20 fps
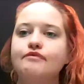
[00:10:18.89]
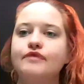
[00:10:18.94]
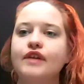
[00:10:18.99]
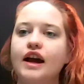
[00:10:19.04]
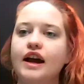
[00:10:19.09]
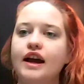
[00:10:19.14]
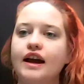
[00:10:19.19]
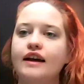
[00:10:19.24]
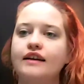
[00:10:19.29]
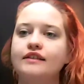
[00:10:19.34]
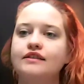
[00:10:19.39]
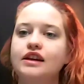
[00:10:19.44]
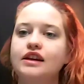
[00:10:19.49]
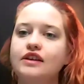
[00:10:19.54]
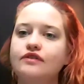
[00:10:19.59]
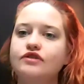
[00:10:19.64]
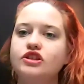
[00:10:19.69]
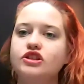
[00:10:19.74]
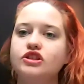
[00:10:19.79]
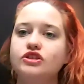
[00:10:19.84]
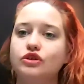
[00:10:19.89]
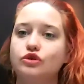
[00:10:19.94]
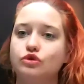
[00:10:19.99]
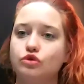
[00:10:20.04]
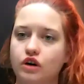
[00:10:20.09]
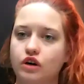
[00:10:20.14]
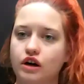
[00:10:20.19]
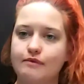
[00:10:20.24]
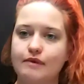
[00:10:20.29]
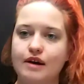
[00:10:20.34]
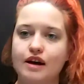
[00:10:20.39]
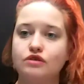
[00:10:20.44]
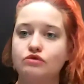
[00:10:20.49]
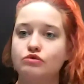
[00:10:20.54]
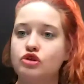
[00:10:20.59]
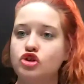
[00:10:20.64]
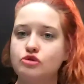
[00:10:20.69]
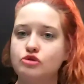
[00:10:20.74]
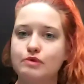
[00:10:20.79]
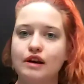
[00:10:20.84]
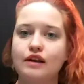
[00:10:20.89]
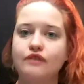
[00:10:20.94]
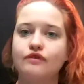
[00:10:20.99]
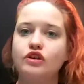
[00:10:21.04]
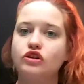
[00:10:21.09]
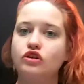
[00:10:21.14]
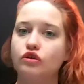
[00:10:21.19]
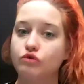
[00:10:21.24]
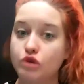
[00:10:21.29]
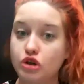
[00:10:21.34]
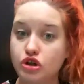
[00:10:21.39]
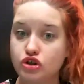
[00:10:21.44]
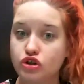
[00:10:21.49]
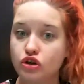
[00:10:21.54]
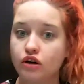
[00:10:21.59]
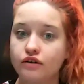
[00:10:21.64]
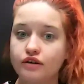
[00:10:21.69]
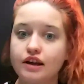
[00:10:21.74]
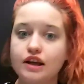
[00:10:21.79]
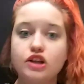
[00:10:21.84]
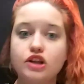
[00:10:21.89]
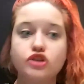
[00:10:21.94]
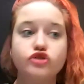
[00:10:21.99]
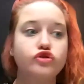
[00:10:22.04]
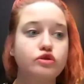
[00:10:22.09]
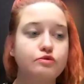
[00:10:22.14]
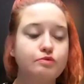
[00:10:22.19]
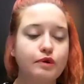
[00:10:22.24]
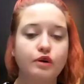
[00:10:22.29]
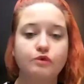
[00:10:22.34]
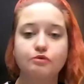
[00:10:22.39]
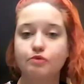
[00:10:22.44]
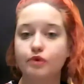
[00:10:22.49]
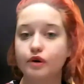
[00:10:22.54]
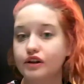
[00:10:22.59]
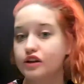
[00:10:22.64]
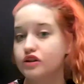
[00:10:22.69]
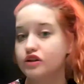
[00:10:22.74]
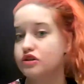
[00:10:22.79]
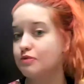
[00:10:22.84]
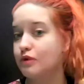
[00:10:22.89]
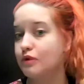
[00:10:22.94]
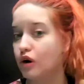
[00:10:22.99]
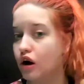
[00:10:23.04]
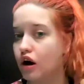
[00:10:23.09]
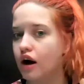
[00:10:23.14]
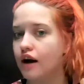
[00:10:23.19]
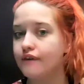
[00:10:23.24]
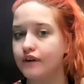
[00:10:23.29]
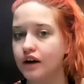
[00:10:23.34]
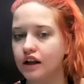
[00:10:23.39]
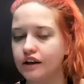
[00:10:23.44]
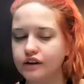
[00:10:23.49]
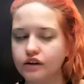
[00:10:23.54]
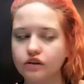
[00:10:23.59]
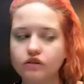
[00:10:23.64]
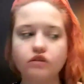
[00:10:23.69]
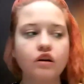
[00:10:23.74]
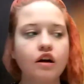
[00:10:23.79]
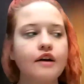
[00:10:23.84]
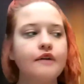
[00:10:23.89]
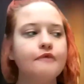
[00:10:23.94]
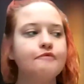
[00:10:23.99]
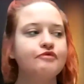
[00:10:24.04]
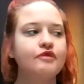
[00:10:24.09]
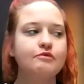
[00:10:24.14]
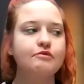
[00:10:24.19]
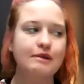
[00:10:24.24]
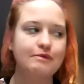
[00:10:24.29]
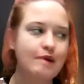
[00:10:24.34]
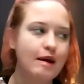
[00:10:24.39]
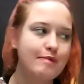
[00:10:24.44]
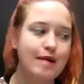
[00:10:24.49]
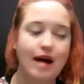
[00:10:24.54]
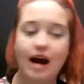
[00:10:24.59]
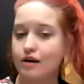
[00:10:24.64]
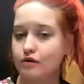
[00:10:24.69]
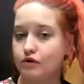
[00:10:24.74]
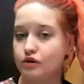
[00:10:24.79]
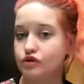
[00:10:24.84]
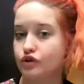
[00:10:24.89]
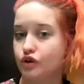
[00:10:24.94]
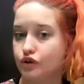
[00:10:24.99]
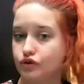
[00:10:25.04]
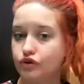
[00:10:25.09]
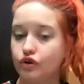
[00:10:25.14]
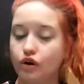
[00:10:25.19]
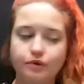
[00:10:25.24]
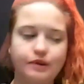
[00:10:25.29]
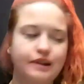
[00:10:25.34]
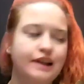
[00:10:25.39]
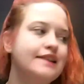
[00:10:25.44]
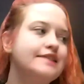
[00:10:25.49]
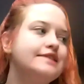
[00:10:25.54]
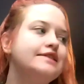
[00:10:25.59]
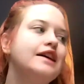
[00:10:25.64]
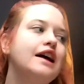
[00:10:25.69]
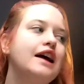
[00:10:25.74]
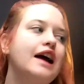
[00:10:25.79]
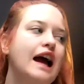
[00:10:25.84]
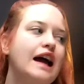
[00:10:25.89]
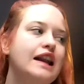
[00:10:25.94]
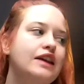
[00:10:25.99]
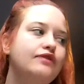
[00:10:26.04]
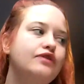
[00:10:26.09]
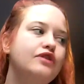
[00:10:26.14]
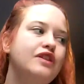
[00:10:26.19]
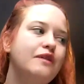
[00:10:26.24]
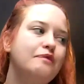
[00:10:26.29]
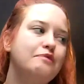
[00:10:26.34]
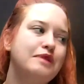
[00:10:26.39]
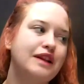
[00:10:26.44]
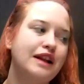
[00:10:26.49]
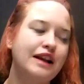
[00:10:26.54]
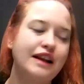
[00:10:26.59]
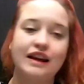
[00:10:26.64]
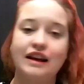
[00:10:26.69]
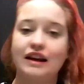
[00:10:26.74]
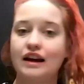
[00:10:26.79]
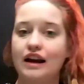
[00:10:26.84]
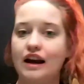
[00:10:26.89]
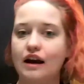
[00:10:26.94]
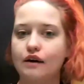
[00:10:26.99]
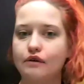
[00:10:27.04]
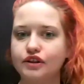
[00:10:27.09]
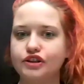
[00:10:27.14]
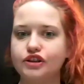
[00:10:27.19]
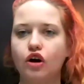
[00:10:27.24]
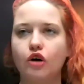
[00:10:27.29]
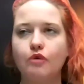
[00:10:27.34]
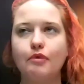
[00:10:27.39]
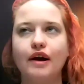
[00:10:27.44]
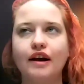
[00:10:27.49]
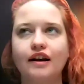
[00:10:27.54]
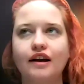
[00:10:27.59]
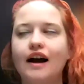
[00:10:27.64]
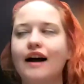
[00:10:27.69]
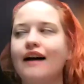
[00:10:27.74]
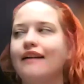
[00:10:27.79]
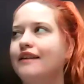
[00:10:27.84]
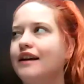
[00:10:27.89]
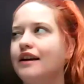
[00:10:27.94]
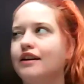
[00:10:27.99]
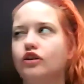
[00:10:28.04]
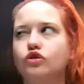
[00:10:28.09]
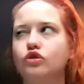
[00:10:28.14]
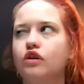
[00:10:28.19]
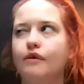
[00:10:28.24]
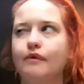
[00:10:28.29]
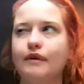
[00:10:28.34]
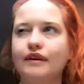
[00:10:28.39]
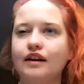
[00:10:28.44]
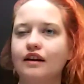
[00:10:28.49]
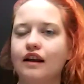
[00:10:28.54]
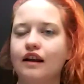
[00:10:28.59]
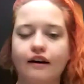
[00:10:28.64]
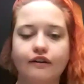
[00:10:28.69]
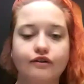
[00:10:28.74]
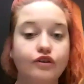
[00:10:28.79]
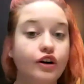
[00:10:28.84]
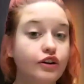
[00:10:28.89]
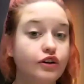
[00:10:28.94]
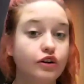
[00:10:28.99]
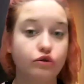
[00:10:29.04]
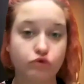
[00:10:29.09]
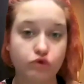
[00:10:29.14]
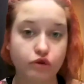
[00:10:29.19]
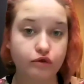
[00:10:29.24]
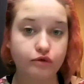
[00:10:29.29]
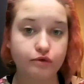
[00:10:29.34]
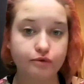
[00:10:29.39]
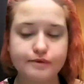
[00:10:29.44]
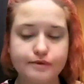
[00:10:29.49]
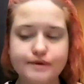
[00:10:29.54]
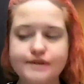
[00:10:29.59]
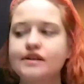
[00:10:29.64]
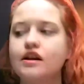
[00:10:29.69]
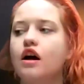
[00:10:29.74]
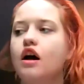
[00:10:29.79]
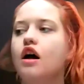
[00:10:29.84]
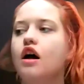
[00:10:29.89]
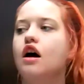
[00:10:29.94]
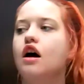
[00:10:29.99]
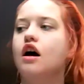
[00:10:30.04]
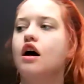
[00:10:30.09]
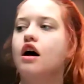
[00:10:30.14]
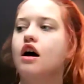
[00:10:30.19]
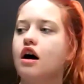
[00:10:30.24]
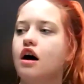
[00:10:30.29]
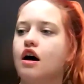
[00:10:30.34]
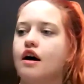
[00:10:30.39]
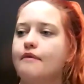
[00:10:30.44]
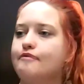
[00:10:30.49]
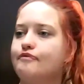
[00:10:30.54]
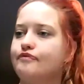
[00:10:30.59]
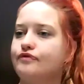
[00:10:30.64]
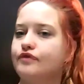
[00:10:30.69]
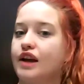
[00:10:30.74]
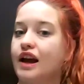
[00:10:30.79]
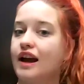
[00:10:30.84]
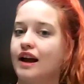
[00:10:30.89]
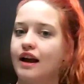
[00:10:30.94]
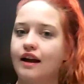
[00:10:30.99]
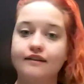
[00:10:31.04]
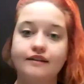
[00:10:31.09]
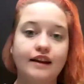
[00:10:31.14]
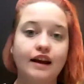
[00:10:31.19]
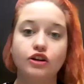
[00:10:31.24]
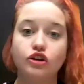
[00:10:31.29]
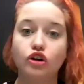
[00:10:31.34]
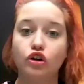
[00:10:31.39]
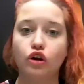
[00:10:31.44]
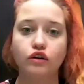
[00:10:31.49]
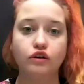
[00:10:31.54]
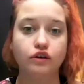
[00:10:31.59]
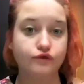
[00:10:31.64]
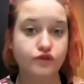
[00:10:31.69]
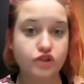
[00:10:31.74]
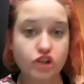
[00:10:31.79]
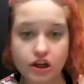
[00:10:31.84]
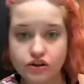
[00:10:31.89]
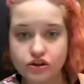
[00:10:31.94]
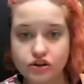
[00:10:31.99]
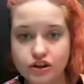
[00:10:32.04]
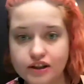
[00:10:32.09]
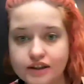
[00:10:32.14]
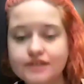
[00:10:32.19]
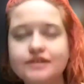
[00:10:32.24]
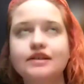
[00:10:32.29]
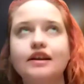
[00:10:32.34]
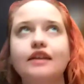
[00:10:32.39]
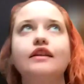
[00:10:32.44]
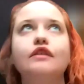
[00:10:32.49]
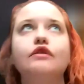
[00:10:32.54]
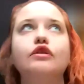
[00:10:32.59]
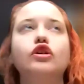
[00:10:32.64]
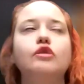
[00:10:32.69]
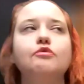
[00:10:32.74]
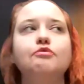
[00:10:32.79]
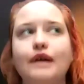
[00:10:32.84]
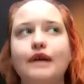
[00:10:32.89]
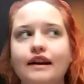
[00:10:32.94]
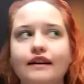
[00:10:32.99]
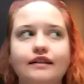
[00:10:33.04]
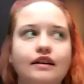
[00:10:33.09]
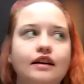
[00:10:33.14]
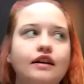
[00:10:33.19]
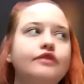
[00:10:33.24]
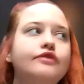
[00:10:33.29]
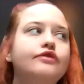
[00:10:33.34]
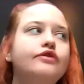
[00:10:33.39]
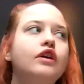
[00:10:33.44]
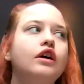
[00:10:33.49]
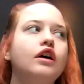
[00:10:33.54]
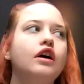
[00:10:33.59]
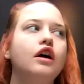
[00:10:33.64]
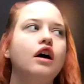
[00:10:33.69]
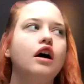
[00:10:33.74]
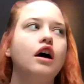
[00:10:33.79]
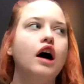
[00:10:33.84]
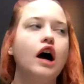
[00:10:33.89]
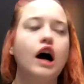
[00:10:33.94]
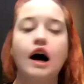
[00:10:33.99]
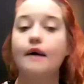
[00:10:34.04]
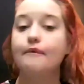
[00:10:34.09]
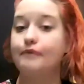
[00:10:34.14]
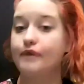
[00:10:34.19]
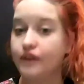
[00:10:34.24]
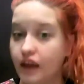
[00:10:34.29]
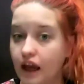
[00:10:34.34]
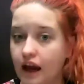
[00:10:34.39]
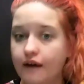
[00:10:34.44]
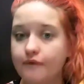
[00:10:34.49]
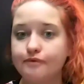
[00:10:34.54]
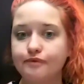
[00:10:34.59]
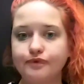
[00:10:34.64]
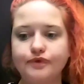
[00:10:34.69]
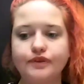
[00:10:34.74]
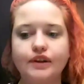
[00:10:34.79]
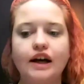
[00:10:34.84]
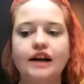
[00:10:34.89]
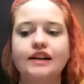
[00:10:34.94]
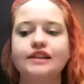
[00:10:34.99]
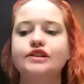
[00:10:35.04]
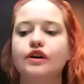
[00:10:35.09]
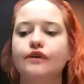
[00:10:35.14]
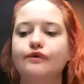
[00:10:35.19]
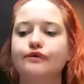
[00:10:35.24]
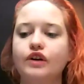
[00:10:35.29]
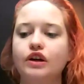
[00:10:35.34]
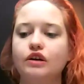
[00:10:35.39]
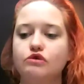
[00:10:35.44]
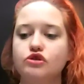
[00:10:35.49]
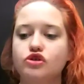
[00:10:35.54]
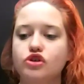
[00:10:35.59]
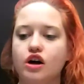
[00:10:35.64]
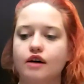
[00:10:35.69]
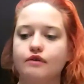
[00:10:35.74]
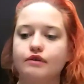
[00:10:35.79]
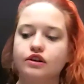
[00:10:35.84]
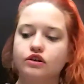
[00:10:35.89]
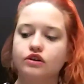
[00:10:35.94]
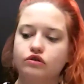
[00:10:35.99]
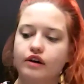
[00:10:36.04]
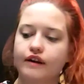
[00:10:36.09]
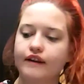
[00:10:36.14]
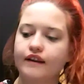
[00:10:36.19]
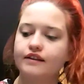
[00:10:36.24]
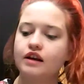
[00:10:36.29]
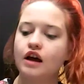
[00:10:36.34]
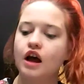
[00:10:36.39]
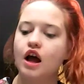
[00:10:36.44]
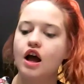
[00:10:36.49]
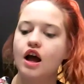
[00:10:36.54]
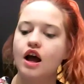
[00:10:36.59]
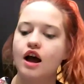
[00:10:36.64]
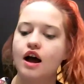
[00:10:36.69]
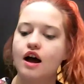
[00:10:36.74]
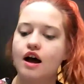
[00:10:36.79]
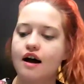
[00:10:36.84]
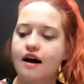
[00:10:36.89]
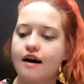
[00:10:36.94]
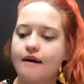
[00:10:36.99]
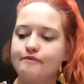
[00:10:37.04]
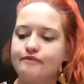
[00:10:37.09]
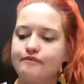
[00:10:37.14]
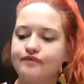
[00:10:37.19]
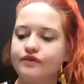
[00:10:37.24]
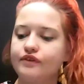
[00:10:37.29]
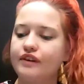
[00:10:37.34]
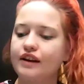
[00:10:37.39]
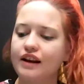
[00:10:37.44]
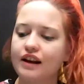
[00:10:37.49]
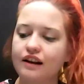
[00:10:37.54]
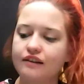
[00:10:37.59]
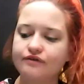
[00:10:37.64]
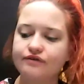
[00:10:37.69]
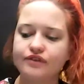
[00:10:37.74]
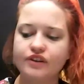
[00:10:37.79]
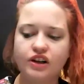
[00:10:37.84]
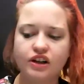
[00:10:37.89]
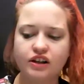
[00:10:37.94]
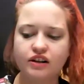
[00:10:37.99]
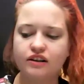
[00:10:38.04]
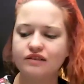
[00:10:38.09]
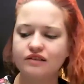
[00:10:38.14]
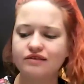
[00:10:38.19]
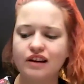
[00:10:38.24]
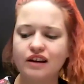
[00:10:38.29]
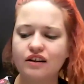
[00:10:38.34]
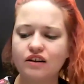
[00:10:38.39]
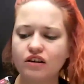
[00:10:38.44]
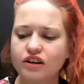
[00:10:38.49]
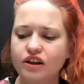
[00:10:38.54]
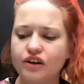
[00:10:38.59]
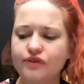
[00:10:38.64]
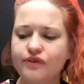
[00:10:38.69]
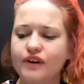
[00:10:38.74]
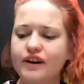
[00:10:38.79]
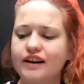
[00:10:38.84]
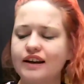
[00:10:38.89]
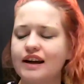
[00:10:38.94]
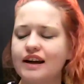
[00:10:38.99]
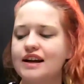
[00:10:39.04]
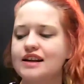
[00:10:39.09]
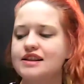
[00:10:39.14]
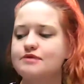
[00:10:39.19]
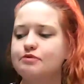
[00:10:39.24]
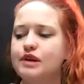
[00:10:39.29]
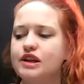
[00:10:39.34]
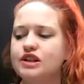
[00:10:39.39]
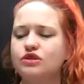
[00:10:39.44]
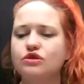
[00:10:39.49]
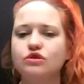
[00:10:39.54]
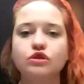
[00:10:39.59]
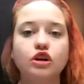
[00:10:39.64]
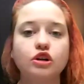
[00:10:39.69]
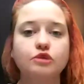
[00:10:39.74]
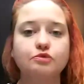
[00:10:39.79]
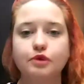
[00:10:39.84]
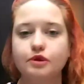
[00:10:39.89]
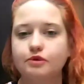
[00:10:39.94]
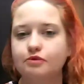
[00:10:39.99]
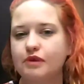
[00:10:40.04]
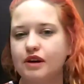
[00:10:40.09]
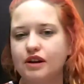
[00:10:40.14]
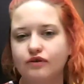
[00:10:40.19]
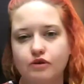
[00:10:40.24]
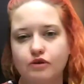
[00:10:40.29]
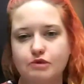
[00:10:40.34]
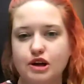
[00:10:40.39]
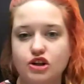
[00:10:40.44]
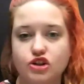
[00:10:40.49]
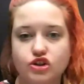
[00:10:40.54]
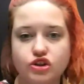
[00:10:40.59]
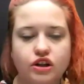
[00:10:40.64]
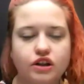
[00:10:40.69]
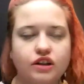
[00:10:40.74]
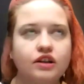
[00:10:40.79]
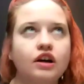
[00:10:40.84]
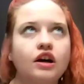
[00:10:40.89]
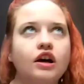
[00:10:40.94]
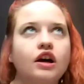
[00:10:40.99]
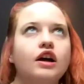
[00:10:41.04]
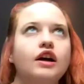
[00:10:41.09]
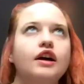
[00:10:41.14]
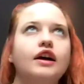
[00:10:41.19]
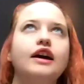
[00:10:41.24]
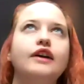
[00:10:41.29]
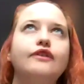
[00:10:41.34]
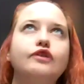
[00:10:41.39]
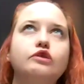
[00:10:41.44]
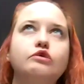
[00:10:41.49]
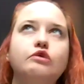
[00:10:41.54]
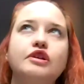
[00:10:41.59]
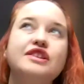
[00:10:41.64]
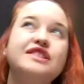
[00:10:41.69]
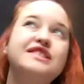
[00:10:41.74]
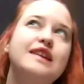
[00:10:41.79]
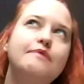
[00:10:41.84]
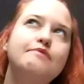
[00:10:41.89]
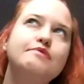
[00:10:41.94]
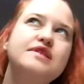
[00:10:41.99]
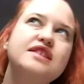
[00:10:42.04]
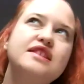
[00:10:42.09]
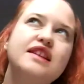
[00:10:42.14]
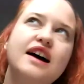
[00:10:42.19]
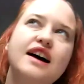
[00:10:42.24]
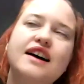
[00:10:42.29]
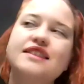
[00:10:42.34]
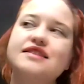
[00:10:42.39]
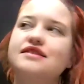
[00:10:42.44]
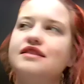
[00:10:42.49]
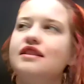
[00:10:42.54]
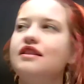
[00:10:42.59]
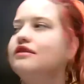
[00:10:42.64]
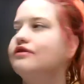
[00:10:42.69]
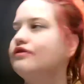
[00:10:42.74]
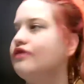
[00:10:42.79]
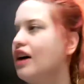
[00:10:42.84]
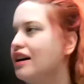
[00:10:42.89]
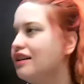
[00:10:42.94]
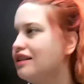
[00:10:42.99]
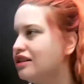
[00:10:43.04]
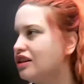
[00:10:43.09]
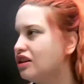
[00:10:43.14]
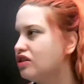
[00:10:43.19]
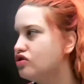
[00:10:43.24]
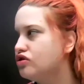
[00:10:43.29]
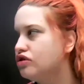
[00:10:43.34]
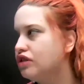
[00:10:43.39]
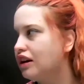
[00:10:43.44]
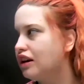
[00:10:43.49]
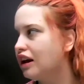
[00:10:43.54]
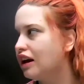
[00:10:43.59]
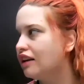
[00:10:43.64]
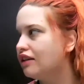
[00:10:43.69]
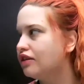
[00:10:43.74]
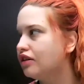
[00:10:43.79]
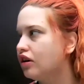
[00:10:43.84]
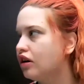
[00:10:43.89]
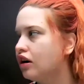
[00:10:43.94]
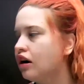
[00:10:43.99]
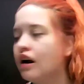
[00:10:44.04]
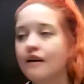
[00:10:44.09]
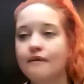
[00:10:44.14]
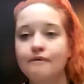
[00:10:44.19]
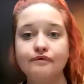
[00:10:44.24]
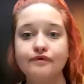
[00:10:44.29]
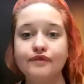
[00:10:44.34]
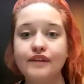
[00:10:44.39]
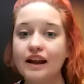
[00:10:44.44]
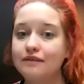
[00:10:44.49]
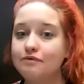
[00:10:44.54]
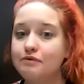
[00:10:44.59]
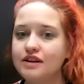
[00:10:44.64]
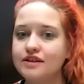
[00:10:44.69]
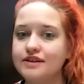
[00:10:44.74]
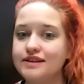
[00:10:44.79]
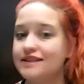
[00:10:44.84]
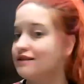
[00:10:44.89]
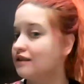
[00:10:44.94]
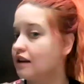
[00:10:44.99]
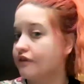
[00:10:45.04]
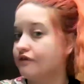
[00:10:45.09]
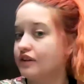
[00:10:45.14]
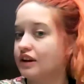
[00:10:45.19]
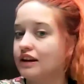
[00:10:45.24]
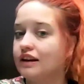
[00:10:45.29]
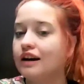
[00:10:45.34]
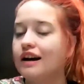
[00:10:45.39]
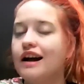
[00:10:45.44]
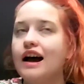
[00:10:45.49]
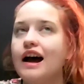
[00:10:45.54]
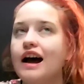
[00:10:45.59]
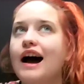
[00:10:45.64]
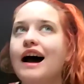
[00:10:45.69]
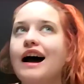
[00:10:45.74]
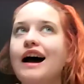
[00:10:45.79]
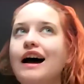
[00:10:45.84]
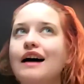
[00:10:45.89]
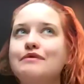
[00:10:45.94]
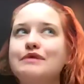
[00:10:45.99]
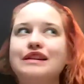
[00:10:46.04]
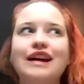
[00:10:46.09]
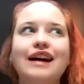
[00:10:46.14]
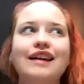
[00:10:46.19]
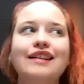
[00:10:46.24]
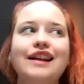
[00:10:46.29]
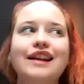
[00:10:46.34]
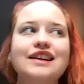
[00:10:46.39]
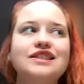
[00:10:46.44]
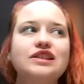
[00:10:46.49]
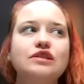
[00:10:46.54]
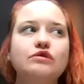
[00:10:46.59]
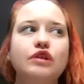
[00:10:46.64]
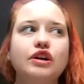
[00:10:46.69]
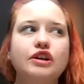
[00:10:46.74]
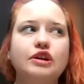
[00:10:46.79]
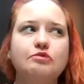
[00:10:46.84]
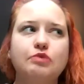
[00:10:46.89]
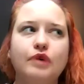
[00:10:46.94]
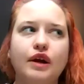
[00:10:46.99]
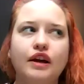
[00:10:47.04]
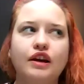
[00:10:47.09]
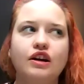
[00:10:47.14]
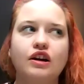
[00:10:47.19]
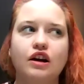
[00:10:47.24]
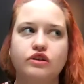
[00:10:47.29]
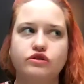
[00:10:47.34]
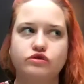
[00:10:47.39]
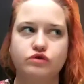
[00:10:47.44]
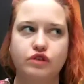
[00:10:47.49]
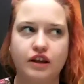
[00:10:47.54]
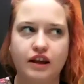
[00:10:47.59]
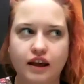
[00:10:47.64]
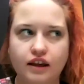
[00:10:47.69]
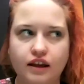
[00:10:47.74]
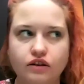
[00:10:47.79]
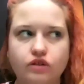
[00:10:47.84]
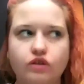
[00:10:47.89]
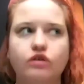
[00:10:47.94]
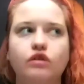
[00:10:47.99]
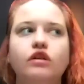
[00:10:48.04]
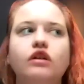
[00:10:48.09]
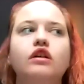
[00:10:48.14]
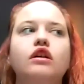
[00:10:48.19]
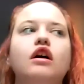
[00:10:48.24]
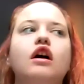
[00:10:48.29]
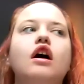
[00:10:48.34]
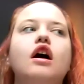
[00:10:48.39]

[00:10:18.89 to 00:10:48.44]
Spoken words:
And if this is a tournament which you believe in your region, it's super important, super high value, but maybe I will not know this. And if you give me the link and I will see, oh my God, yeah, the tournament had like 30 rooms, and they had a lot of judges and they were competitive, then yeah, that's something which I will credit. The other thing is, please do not put me information. If you are subsidized, invited adjudicator, that means nothing. I mean, unless you were the breaking adjudicator,